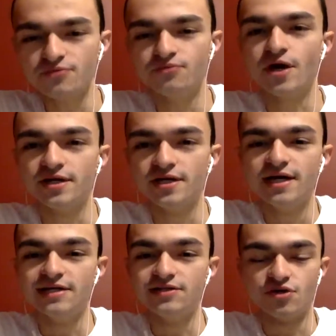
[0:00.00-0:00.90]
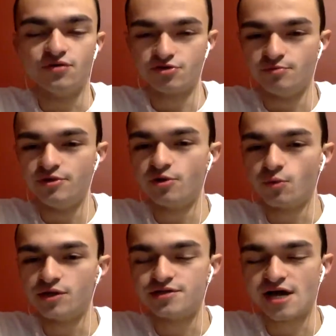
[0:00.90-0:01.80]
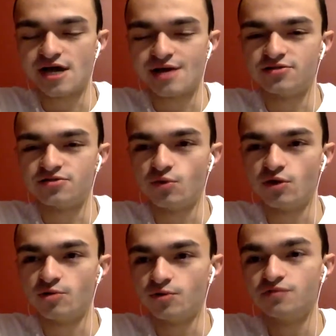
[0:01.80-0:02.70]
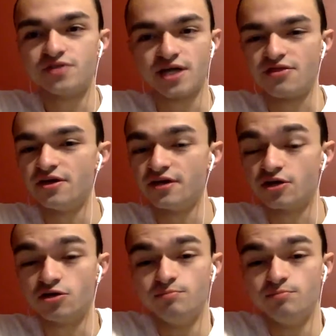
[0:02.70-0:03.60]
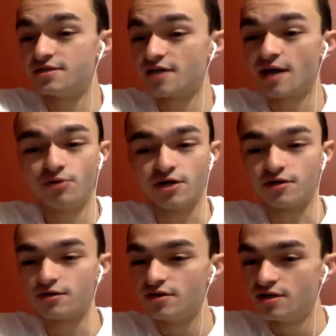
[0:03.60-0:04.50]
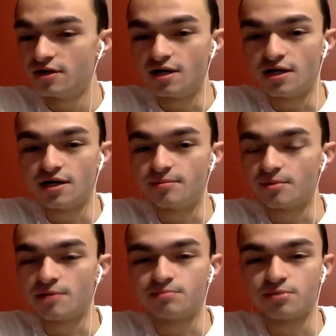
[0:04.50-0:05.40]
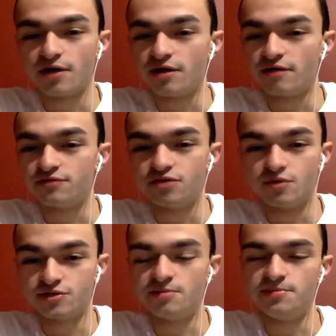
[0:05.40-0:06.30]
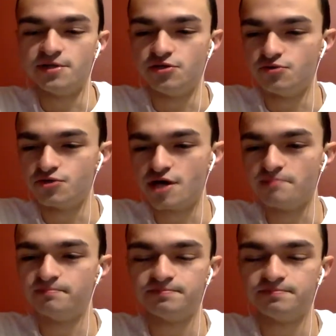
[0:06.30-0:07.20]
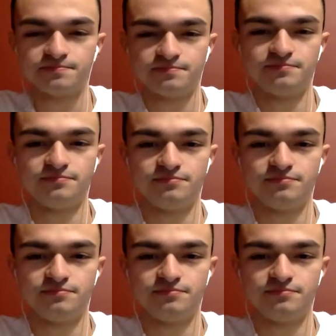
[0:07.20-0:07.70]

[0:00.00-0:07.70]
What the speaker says: Right. And so this will be their one time against the Werewolves, and I think it could be a tiebreaker come playoffs. So it's going to be a huge game.